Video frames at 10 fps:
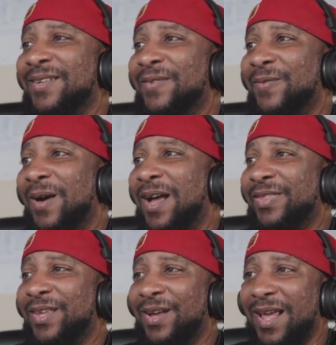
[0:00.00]
where I
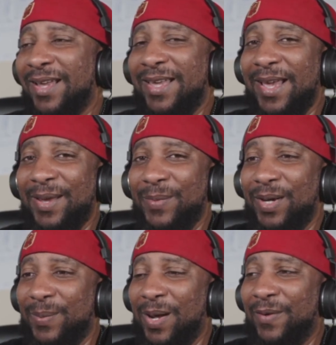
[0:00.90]
thought I came
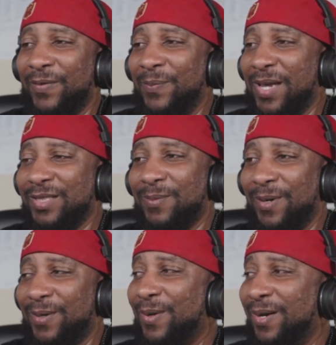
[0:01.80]
up off a baseball
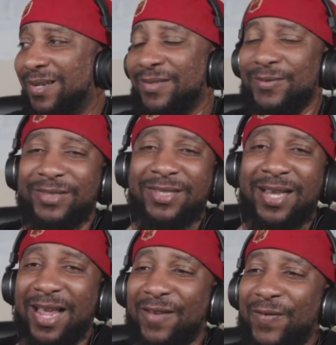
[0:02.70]
card. It was
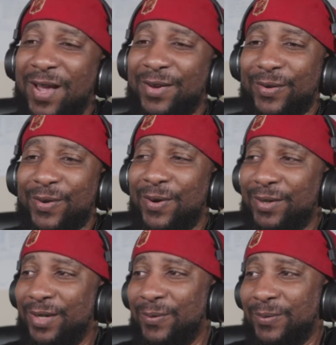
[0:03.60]
like I found a card
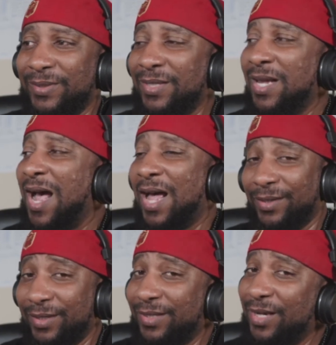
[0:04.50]
that was... I
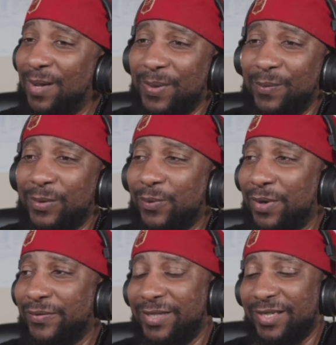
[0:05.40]
looked it up and it was
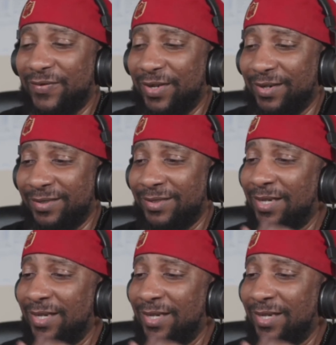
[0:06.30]
worth six figures.